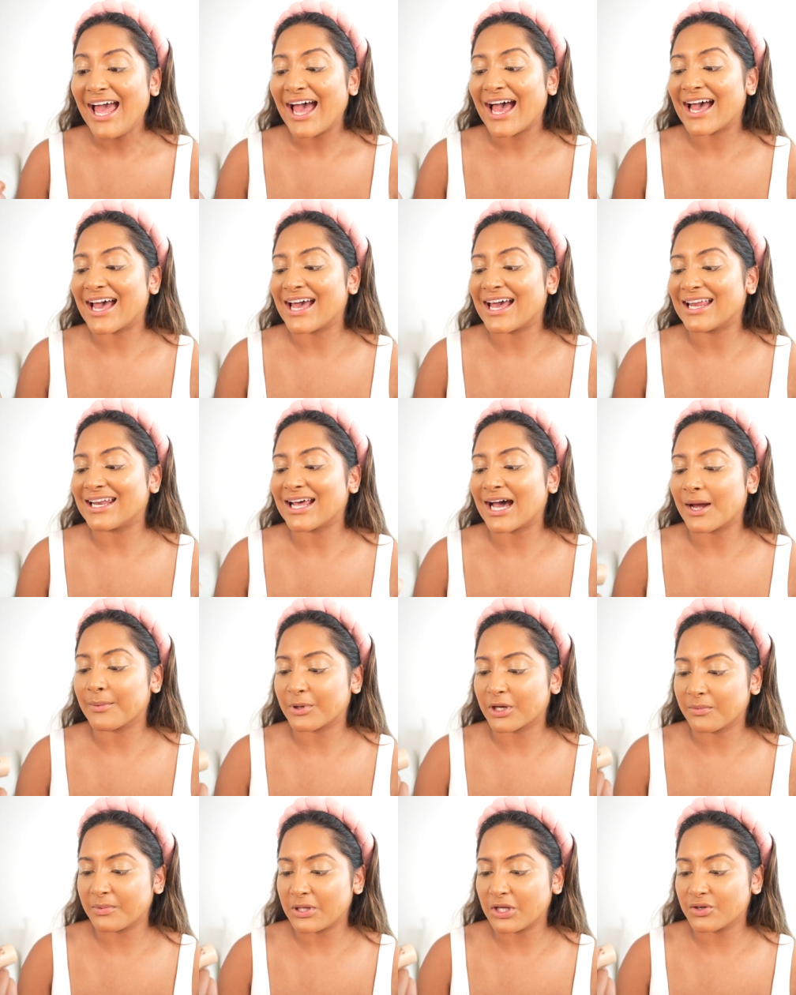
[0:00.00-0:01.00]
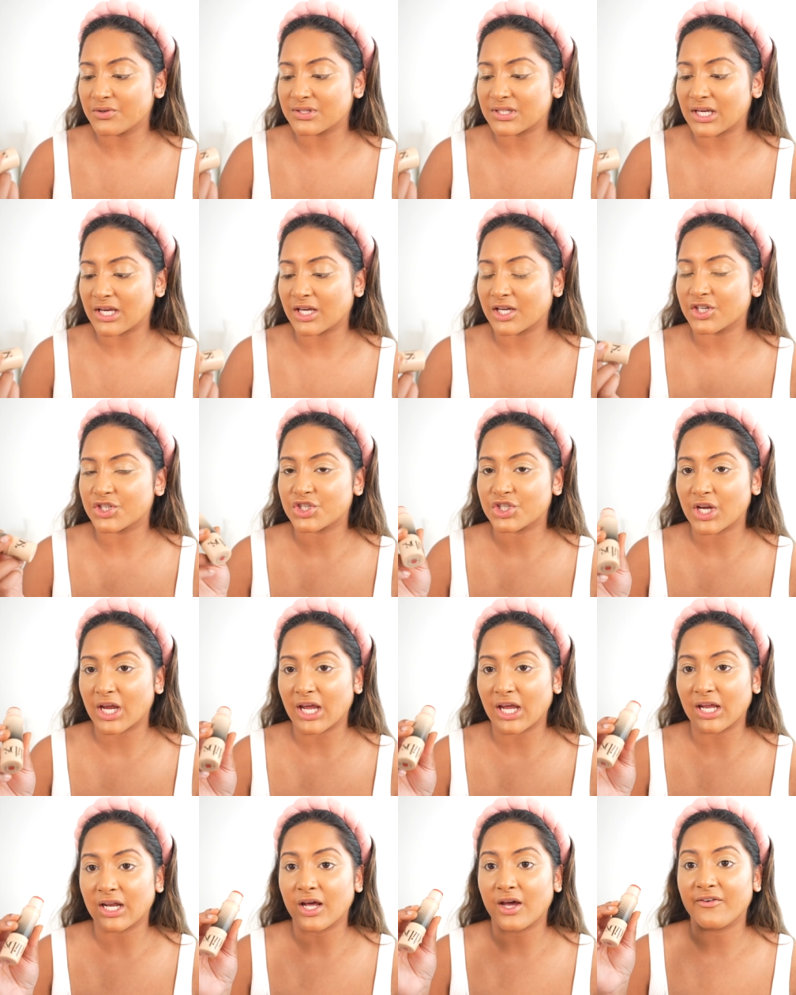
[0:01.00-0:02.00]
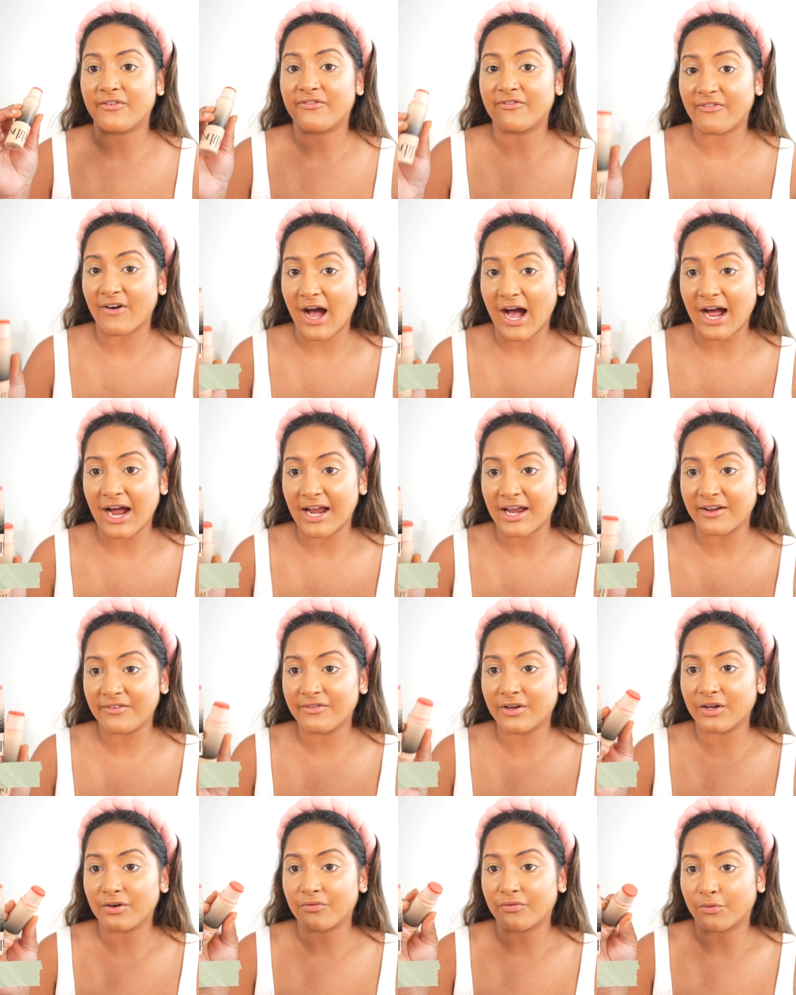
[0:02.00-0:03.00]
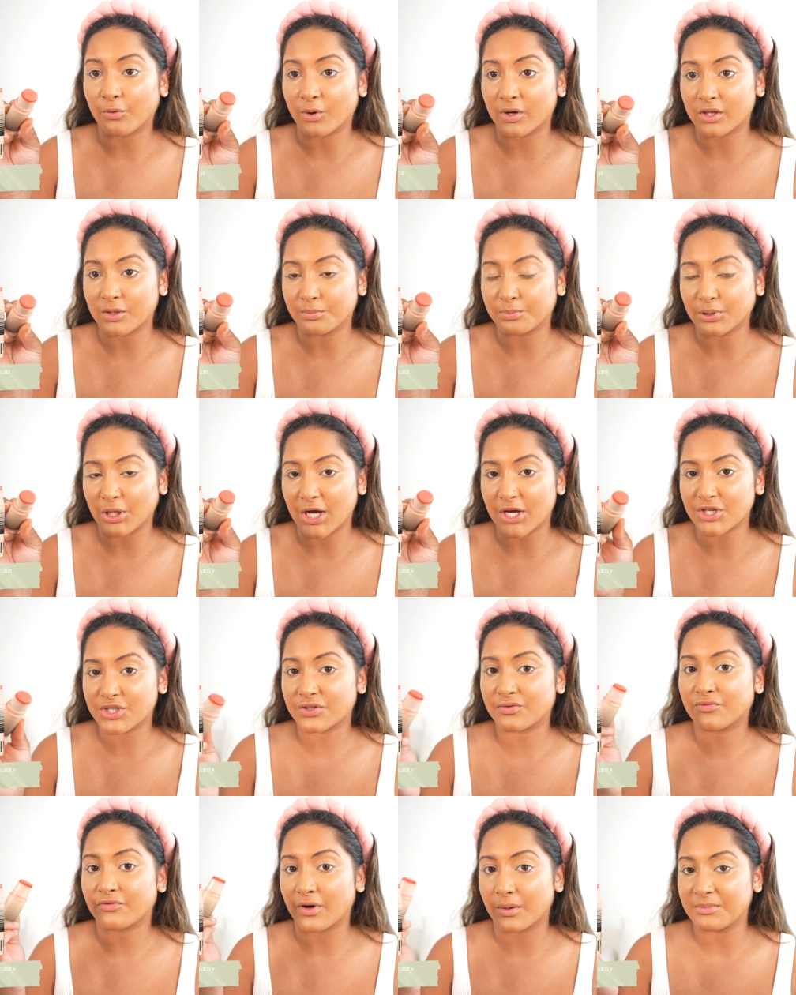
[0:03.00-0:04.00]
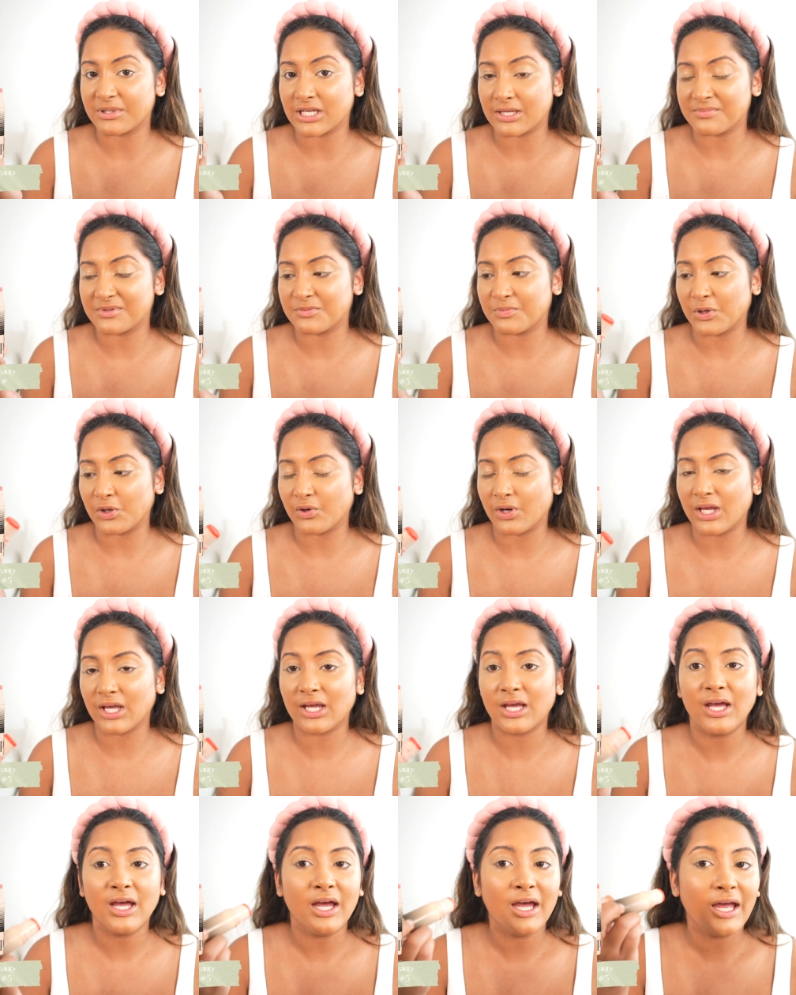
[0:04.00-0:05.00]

and I'm going to be using shade five for the blush from Dibs Beauty,